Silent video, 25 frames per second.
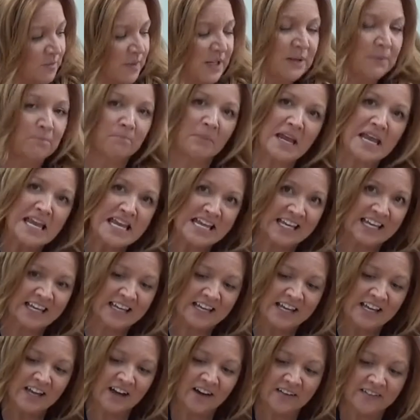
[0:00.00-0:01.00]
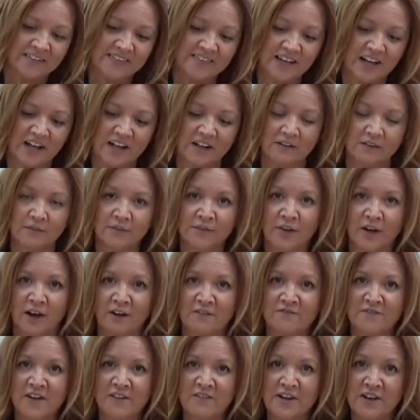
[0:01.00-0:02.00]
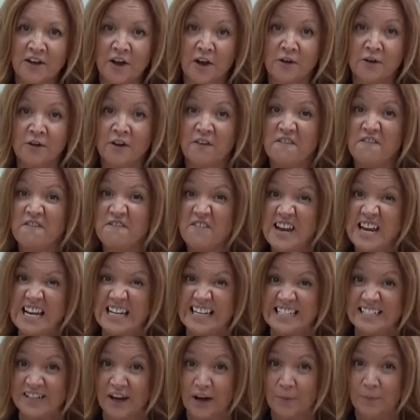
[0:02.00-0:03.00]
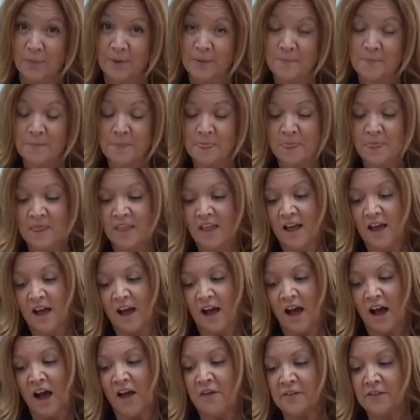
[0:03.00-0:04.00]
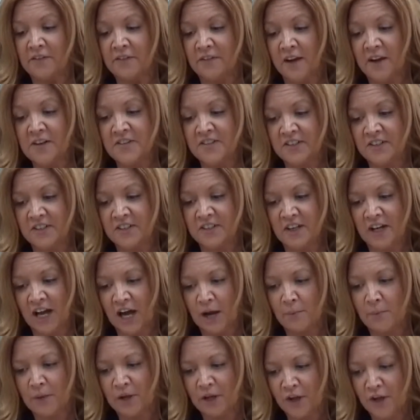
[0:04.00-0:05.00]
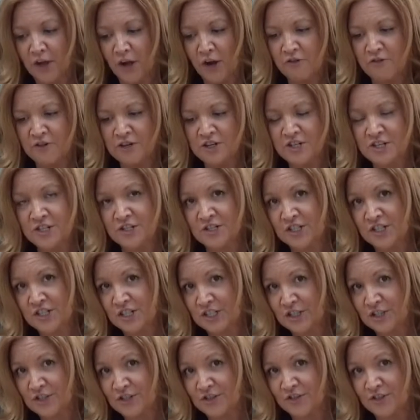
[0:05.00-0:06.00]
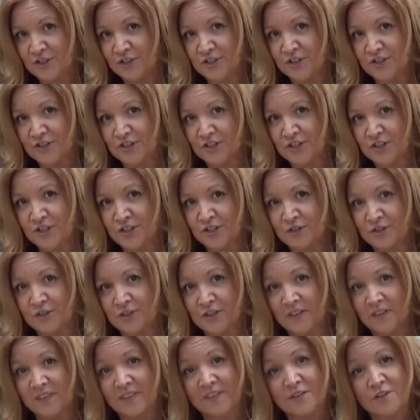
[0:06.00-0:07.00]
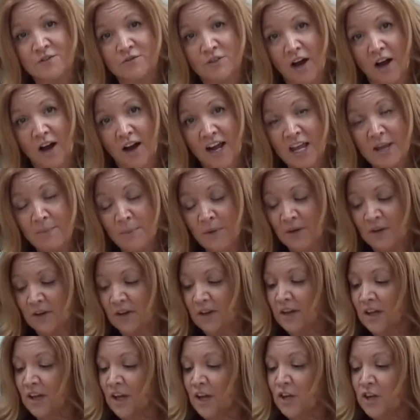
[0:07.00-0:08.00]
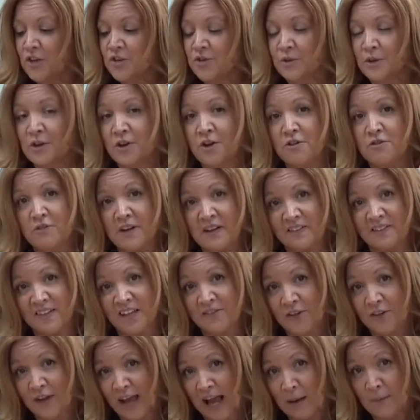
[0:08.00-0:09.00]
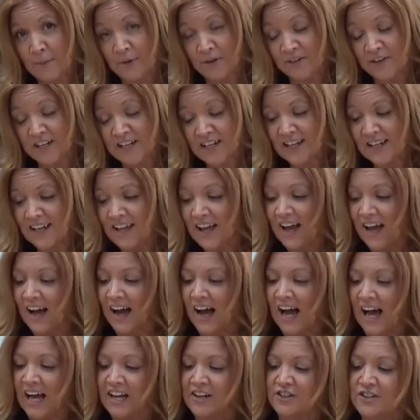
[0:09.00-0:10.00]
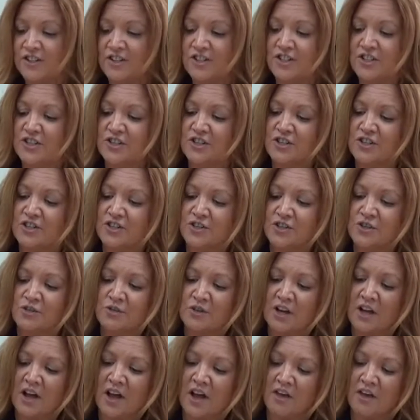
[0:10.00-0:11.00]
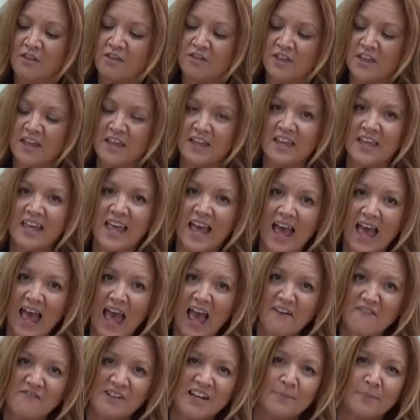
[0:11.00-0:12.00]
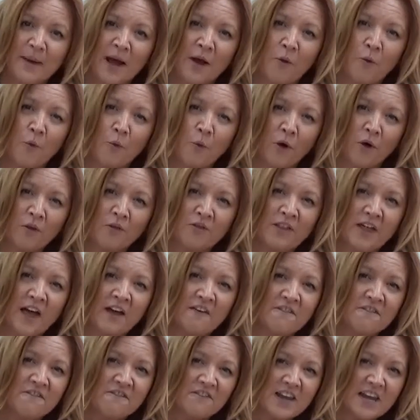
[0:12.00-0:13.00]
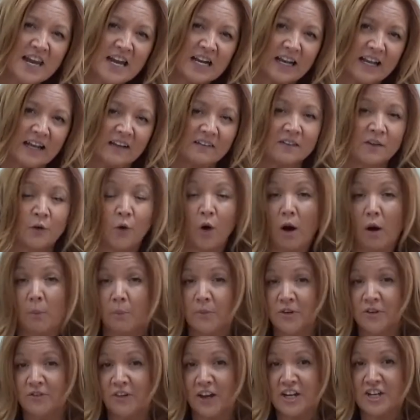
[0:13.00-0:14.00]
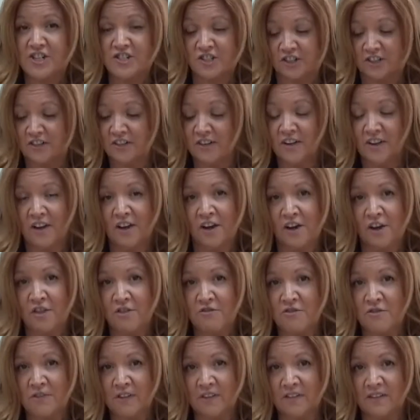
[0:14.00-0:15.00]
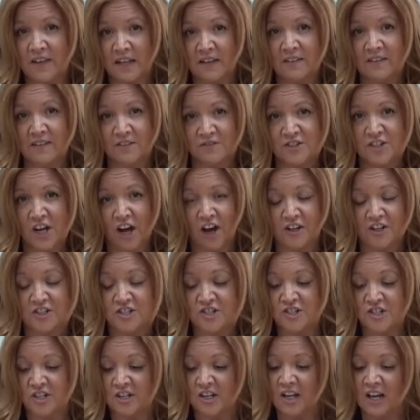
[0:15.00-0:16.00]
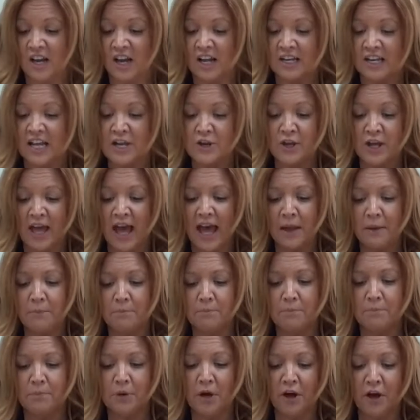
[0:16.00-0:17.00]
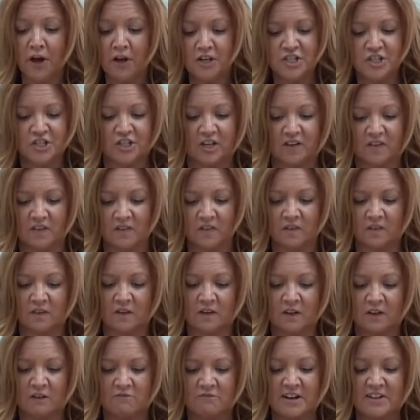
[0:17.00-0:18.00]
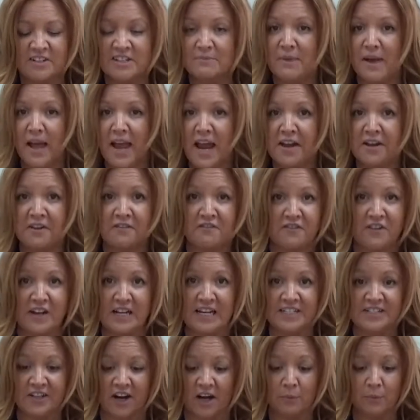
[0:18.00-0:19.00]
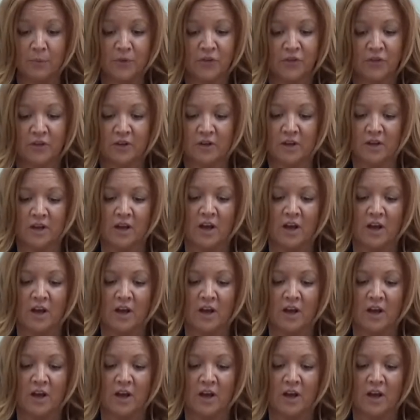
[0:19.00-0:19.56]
to be making ourselves our very own feely tub. This is going to encourage the children to describe, to increase their vocabulary, and to think carefully about what they're feeling. So observation through the sense of touch. Now you can purchase ready-made feely tubs.